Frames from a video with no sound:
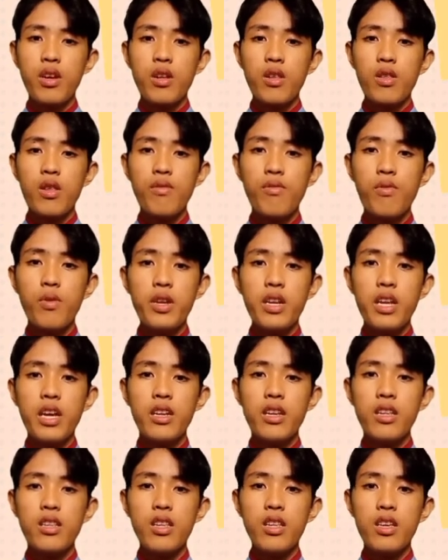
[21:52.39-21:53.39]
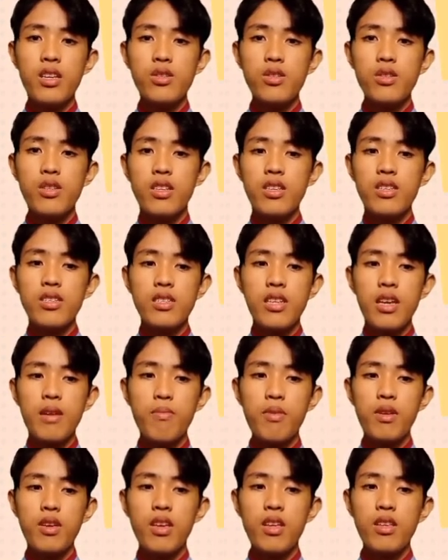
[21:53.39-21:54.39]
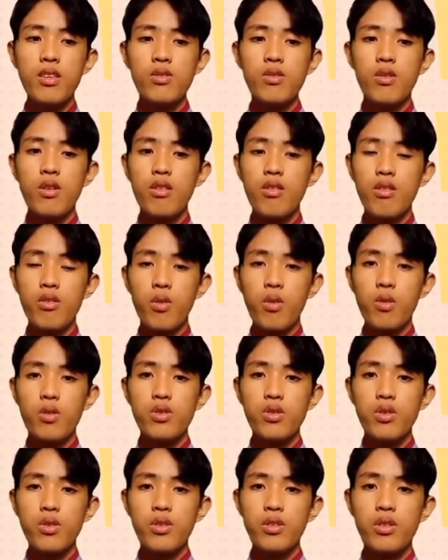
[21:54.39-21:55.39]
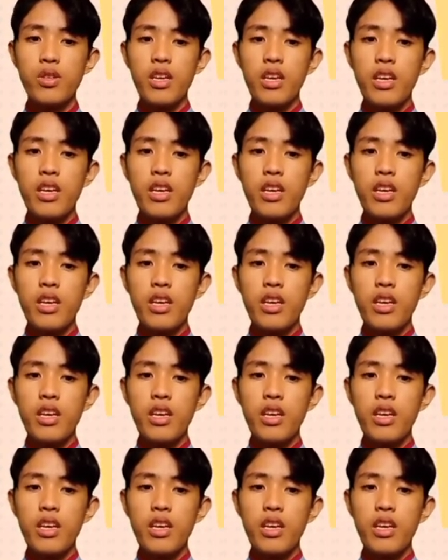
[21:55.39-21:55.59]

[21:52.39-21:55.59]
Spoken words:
To avoid unintentionally stepping into other cultures,